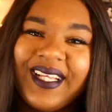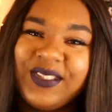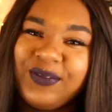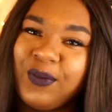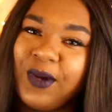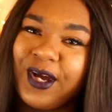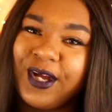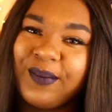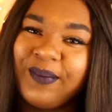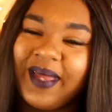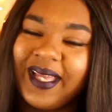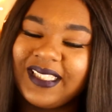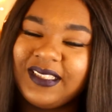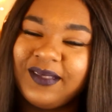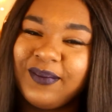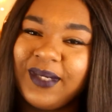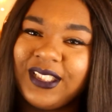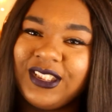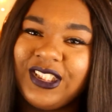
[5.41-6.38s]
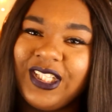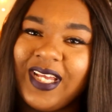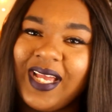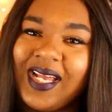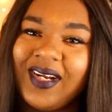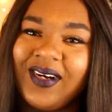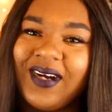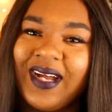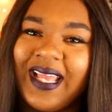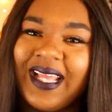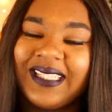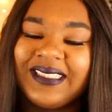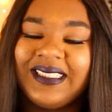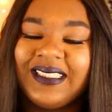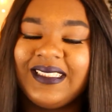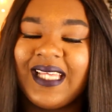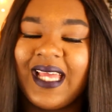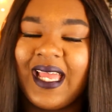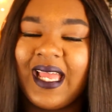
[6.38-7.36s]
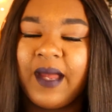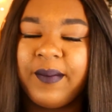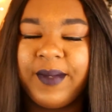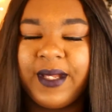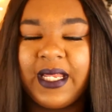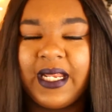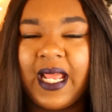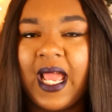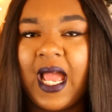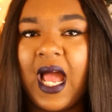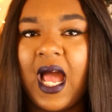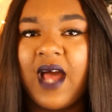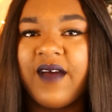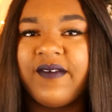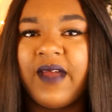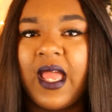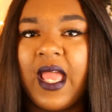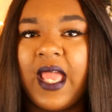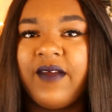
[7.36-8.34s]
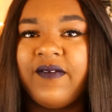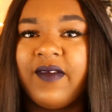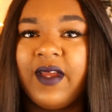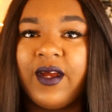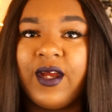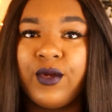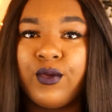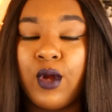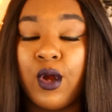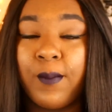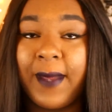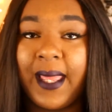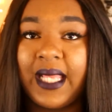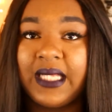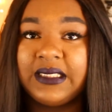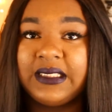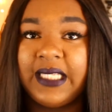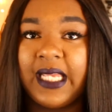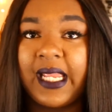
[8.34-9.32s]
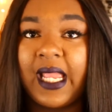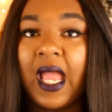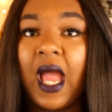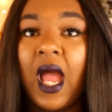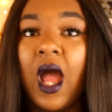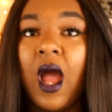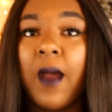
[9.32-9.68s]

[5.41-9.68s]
guys, welcome back to my channel, and today I'm gonna have a very romantic